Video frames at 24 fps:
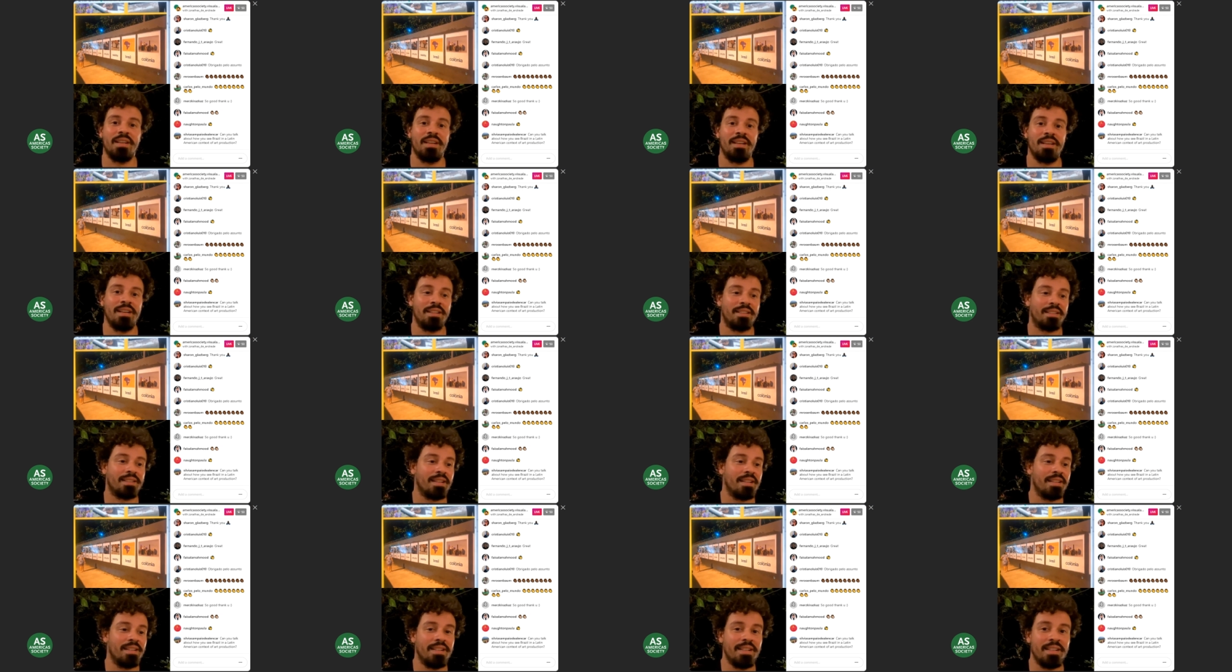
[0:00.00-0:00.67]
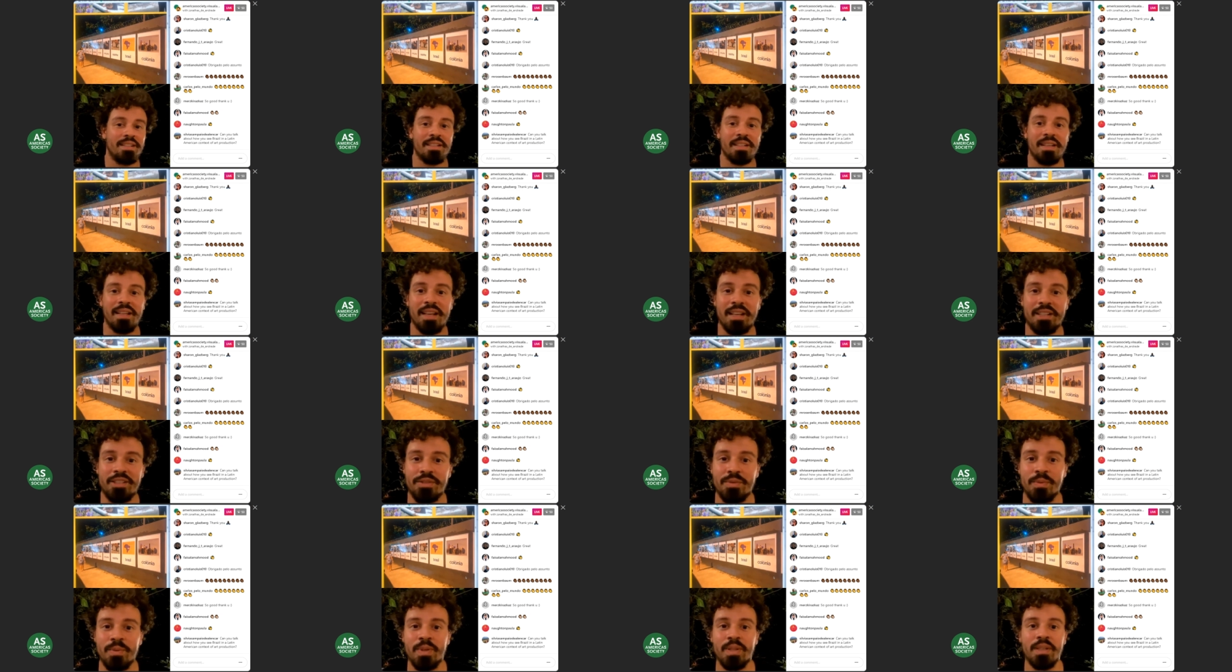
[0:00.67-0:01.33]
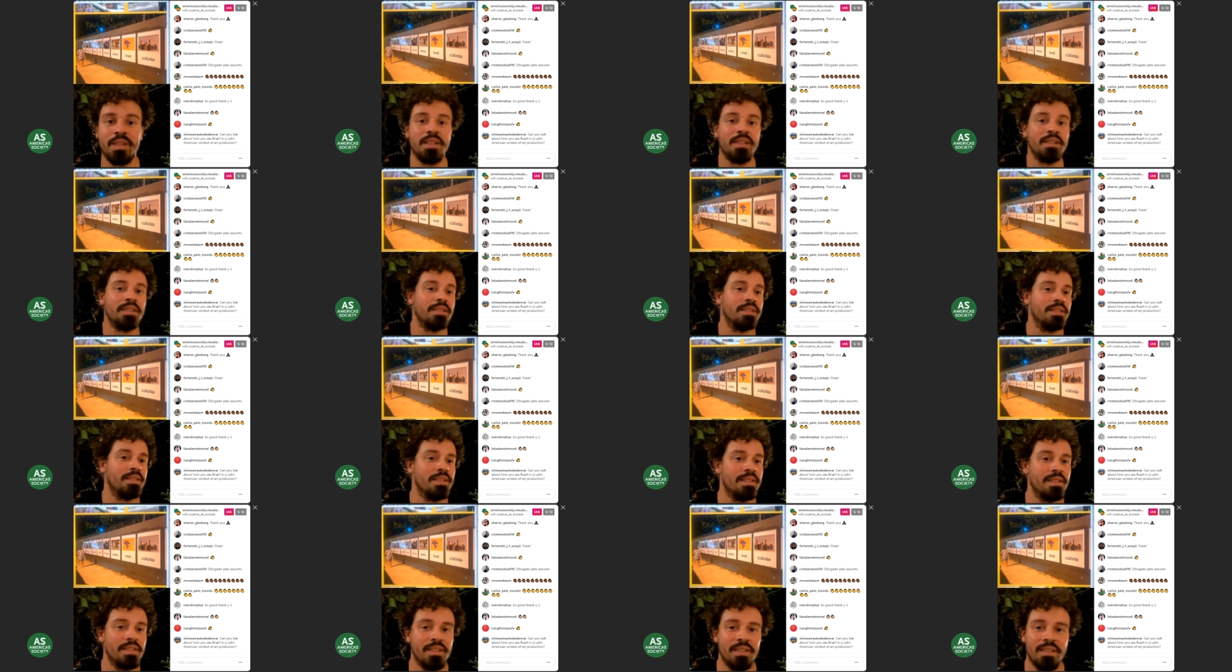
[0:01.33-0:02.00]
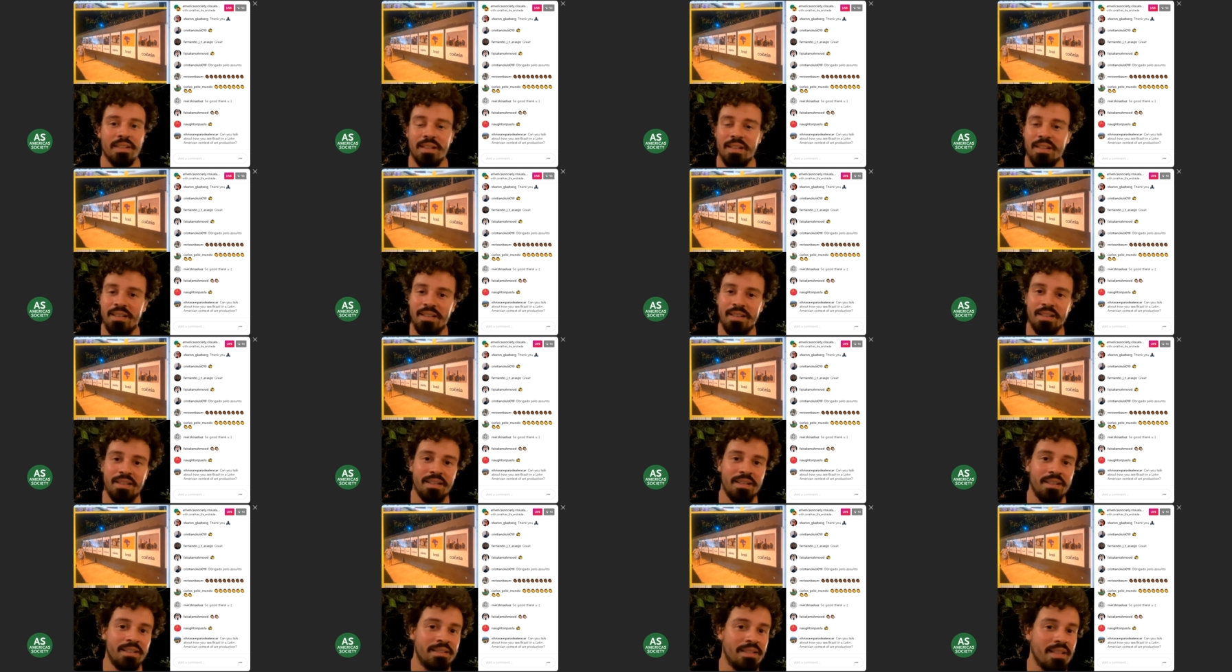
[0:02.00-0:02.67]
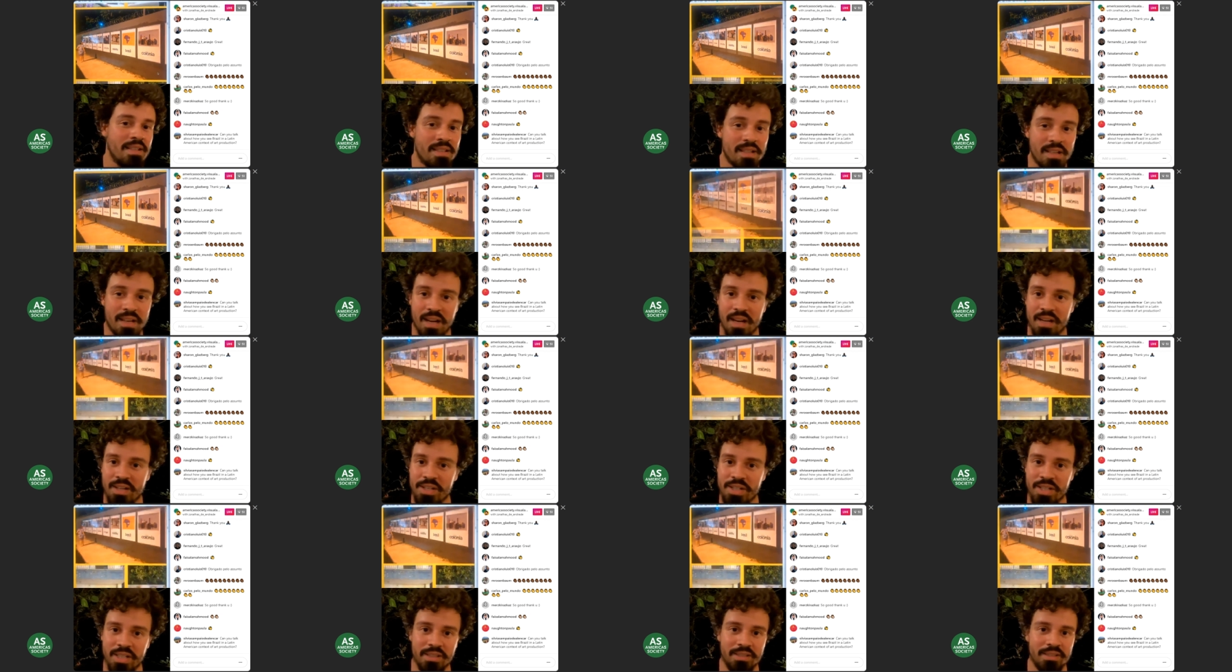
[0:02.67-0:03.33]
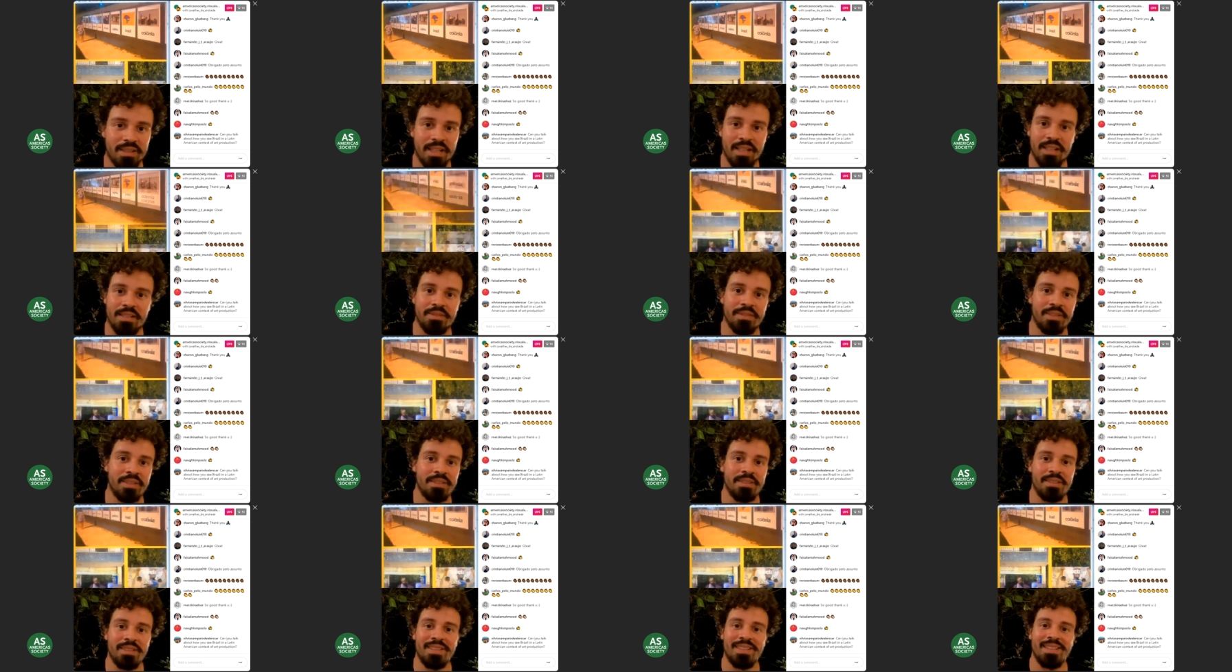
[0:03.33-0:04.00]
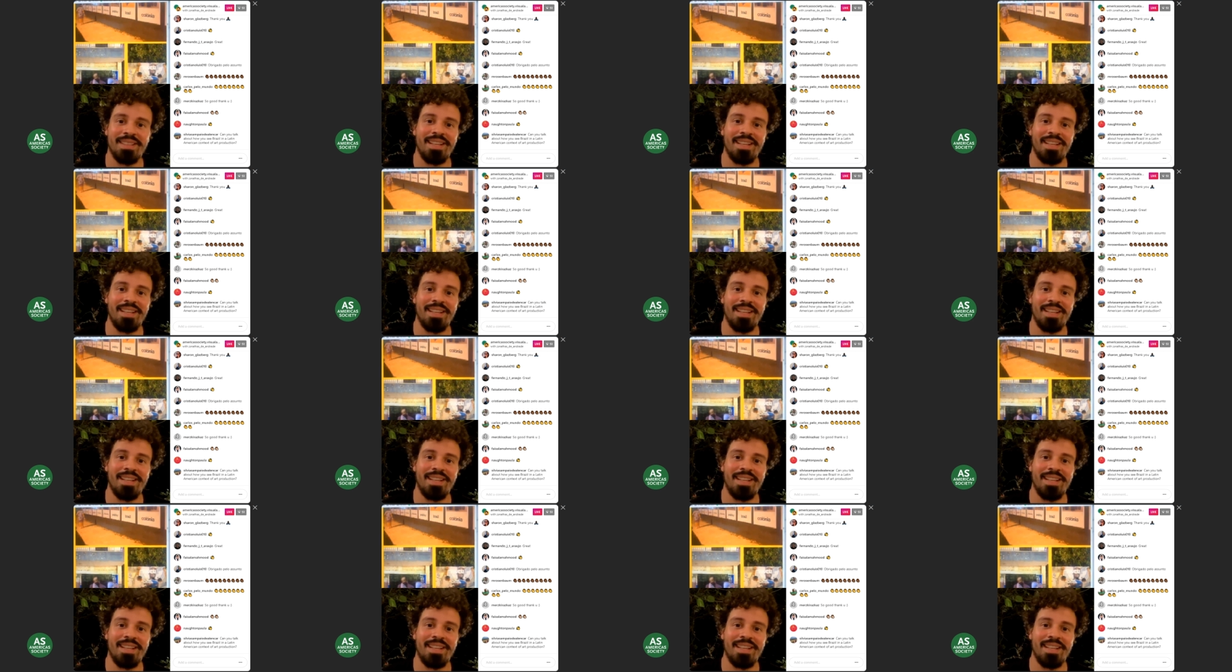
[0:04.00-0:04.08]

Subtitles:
at an intellectual discussion level.